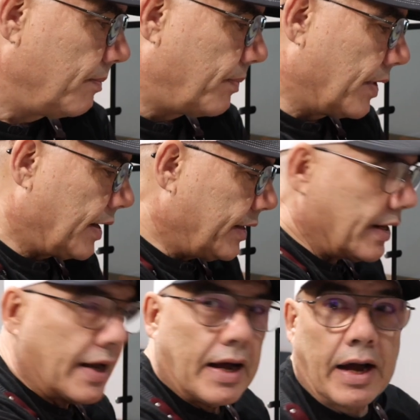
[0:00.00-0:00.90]
but
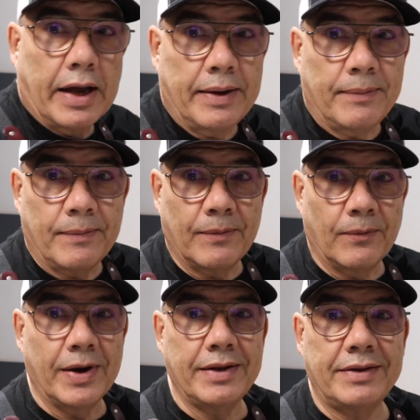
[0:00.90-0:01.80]
I
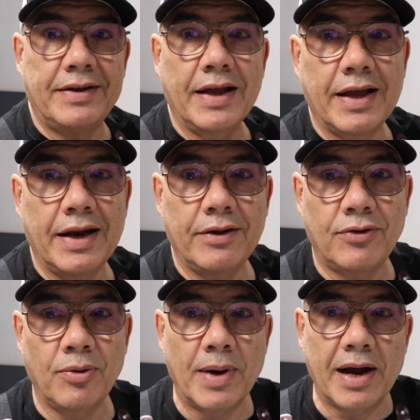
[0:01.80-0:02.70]
went digging
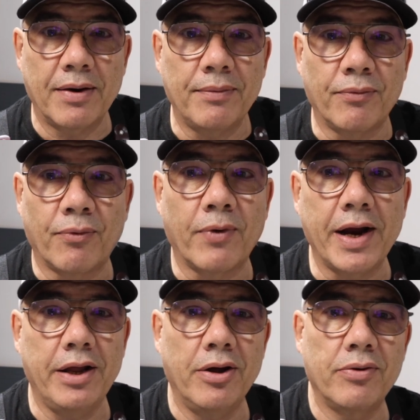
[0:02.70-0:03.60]
into my
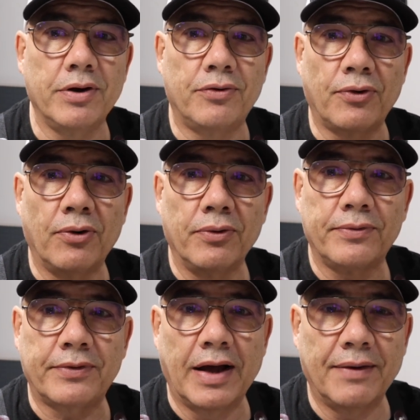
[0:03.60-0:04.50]
radio control
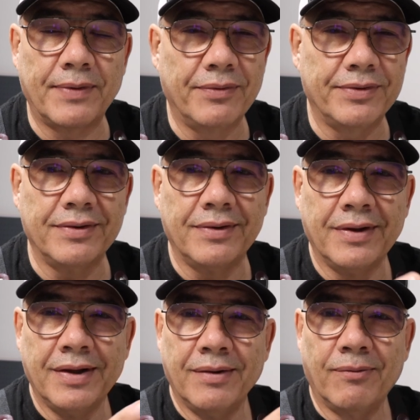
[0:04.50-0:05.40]
stuff. I was
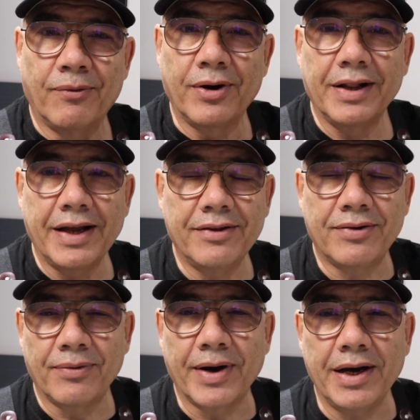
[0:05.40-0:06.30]
really
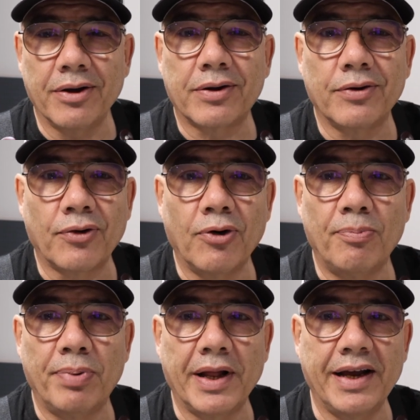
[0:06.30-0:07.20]
into radio control
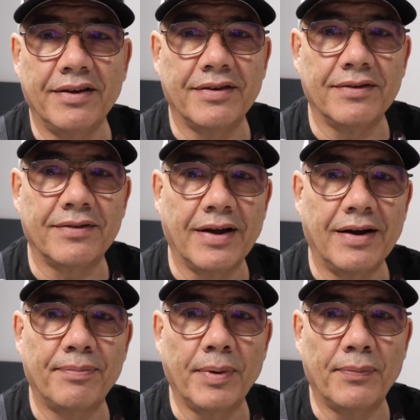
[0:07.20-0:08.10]
planes and
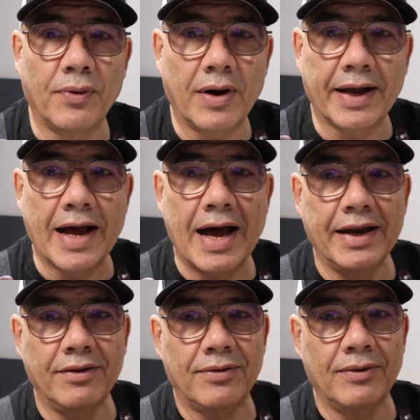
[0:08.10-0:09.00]
stuff before I got
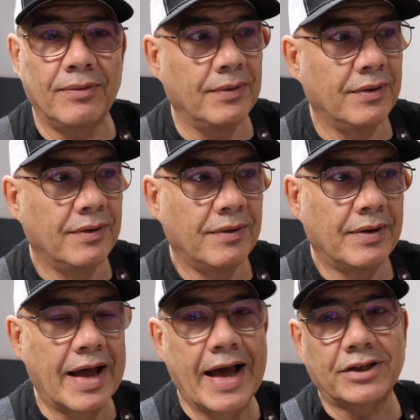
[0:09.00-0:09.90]
into
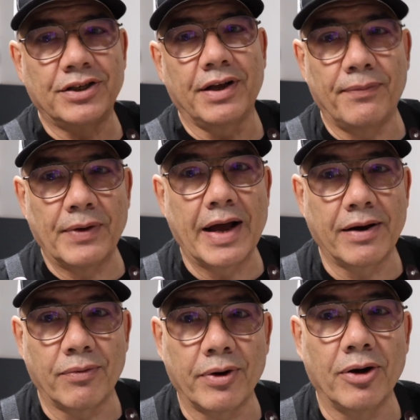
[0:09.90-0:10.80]
actually
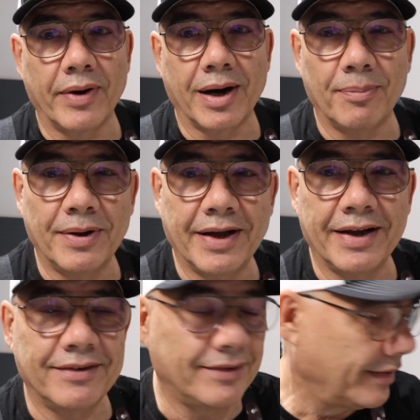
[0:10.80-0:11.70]
flying real
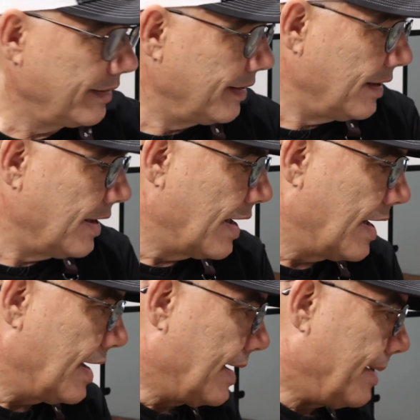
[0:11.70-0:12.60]
airplanes.
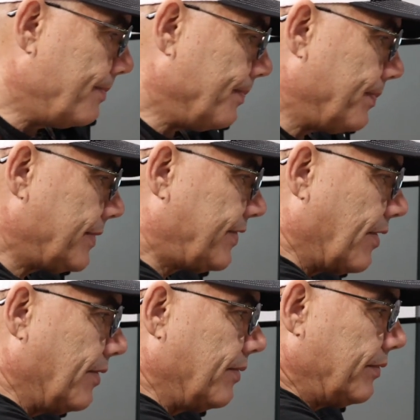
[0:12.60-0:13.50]

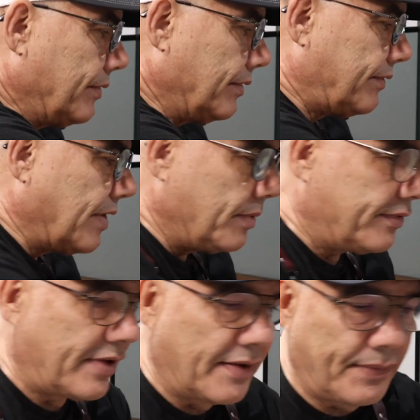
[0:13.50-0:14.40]
So some of the
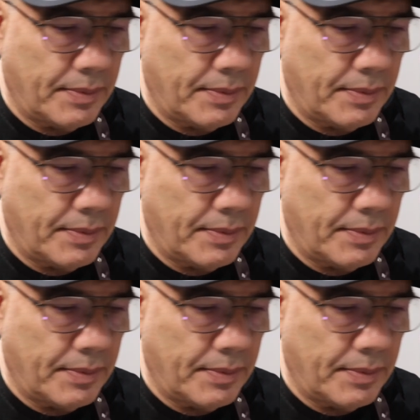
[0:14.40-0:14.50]
stuff